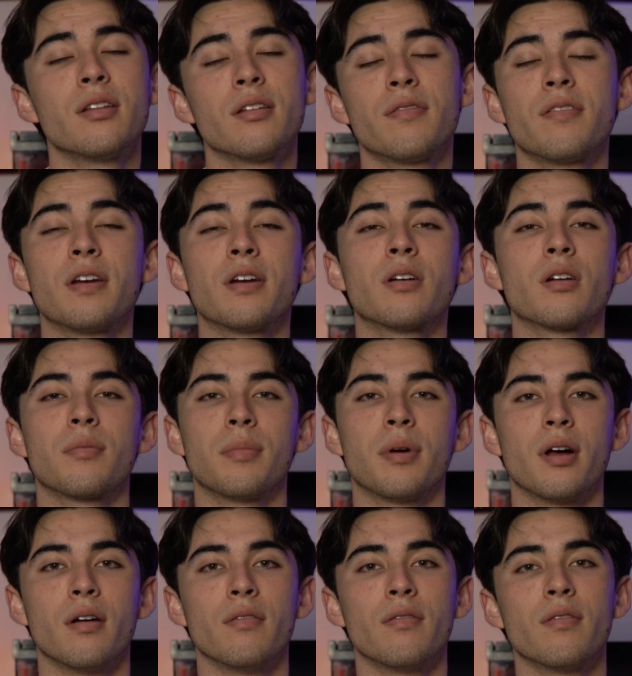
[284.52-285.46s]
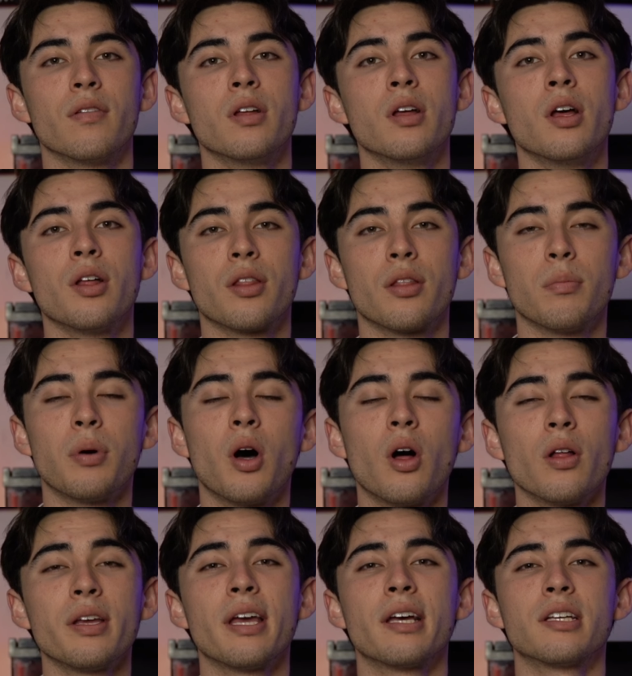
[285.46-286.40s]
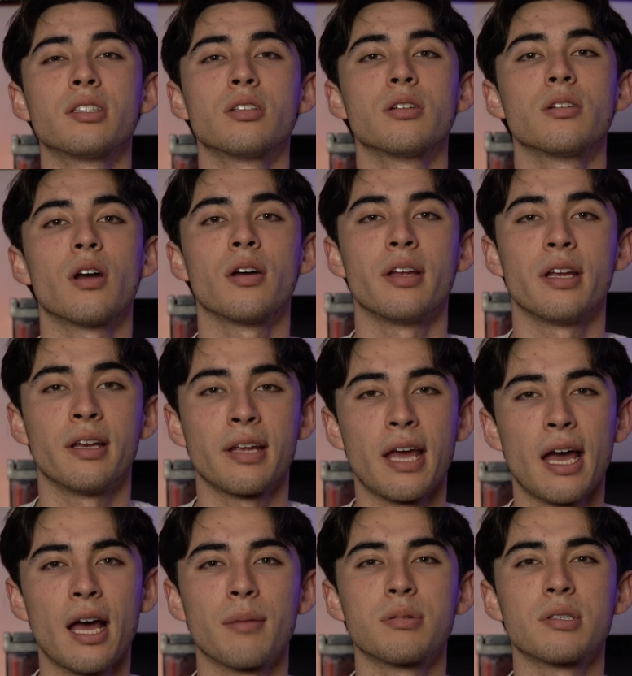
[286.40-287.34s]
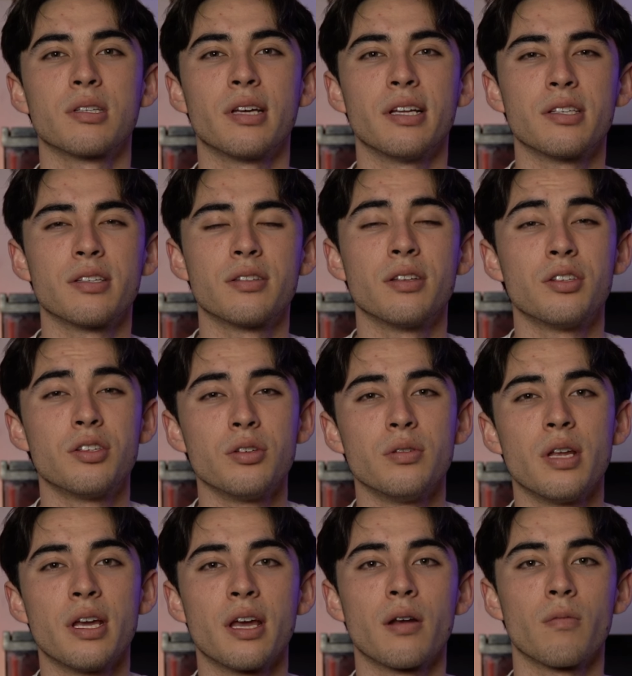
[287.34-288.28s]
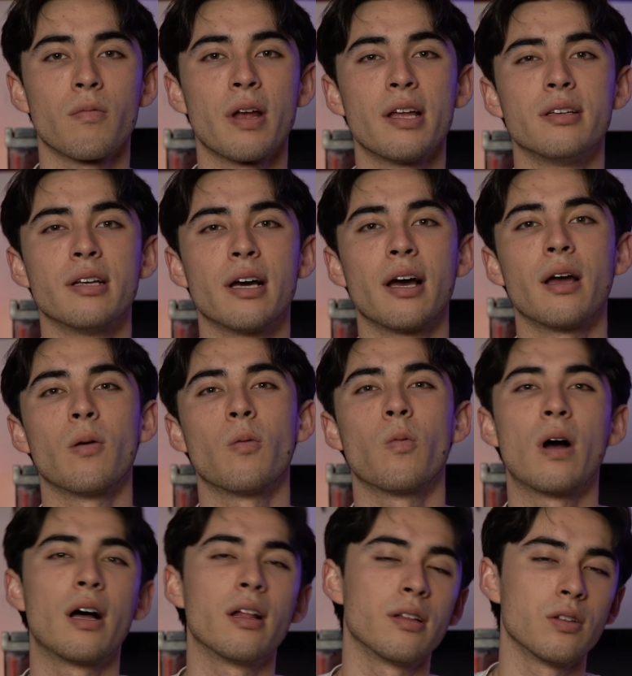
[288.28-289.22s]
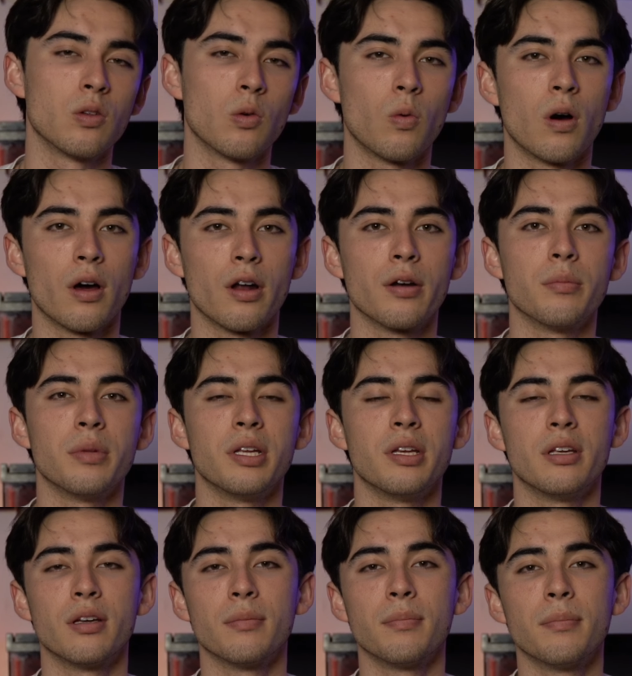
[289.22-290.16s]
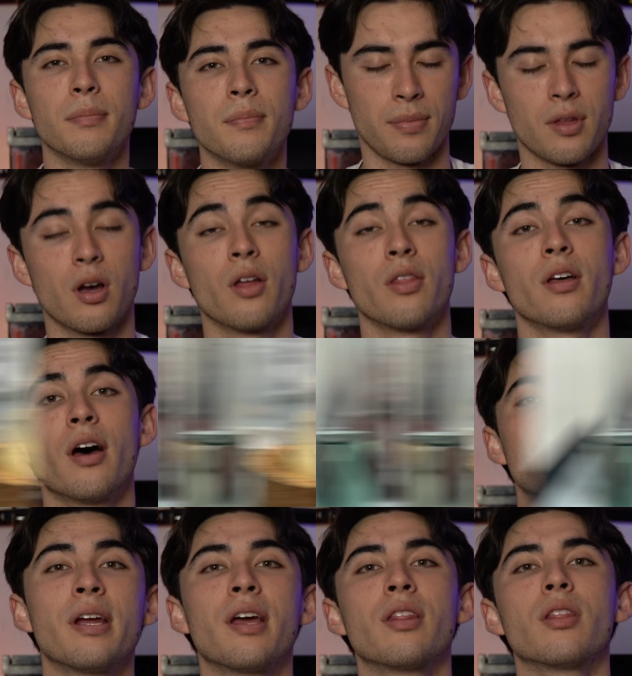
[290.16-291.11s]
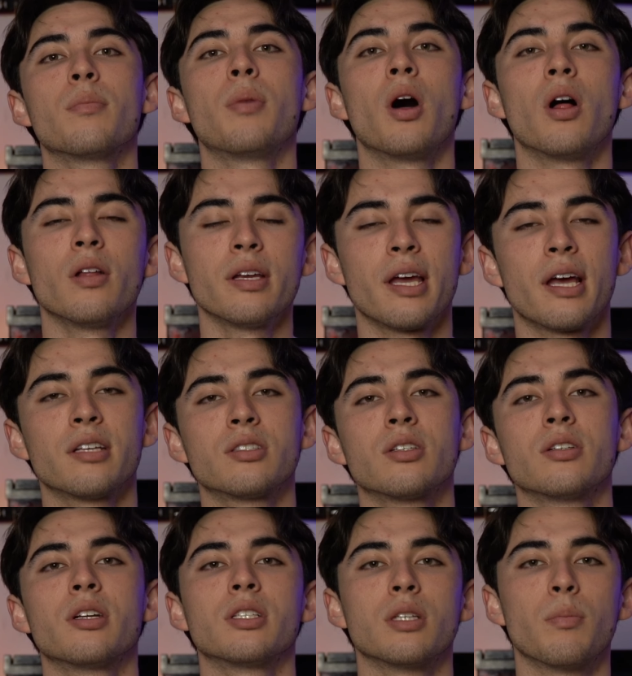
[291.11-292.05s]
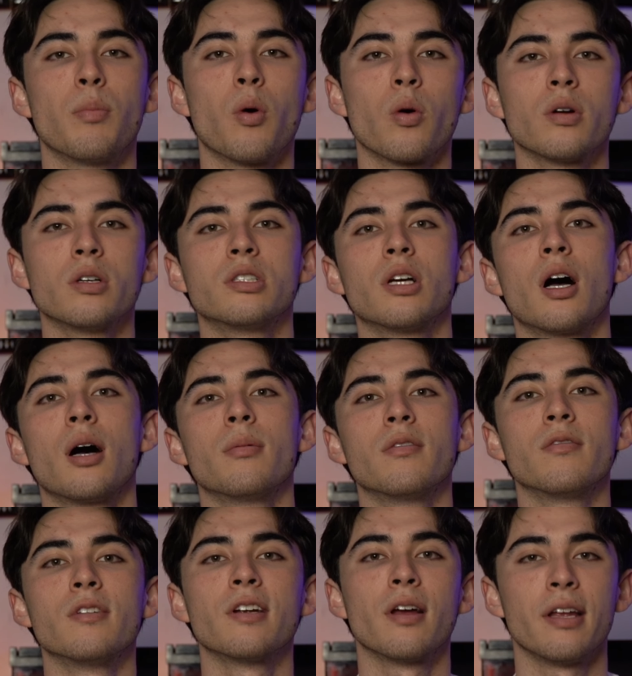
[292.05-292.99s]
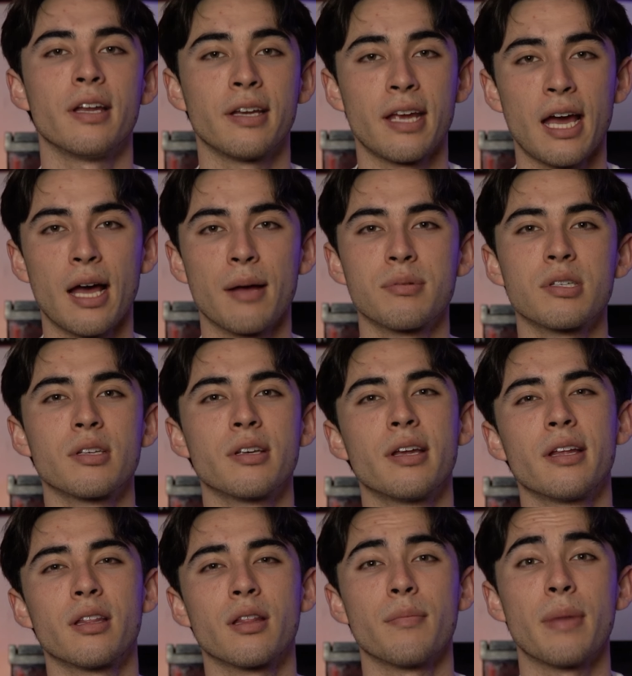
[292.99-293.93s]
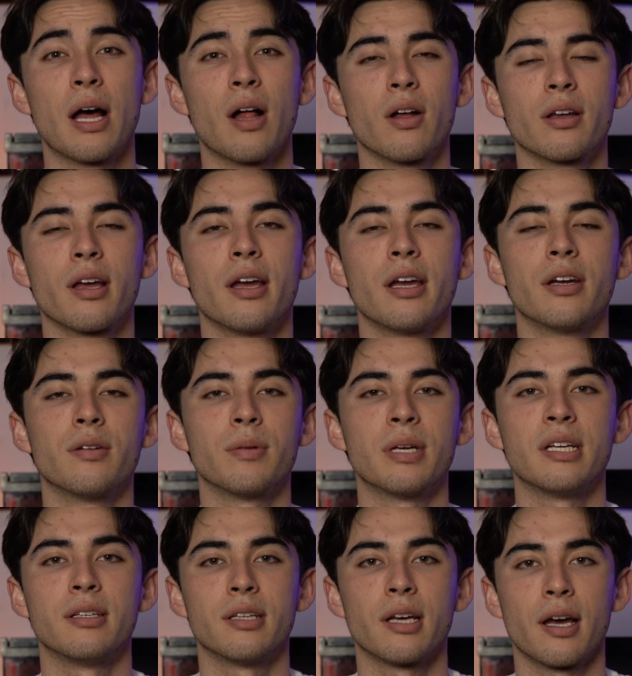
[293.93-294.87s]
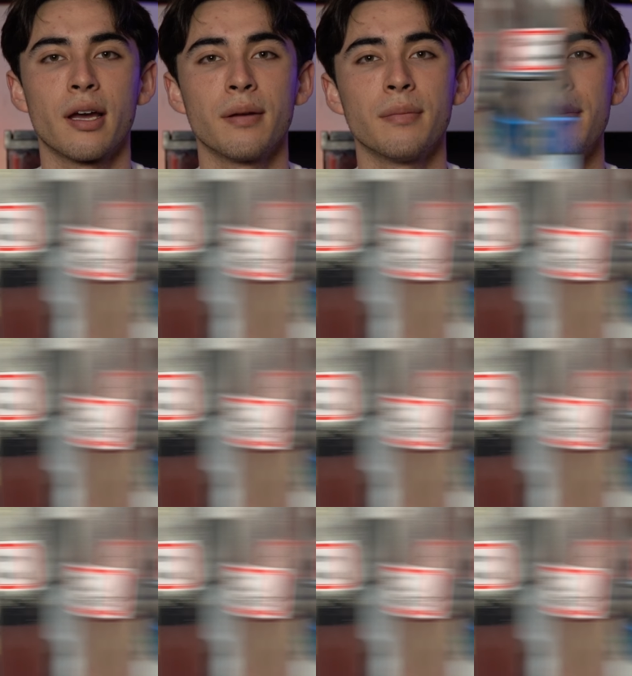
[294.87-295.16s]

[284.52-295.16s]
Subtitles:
the figure above, the polyester encapsulates the Sudan red dye while in the water medium. On the other hand, the polyester does a poor job of encapsulating the malachite green dye.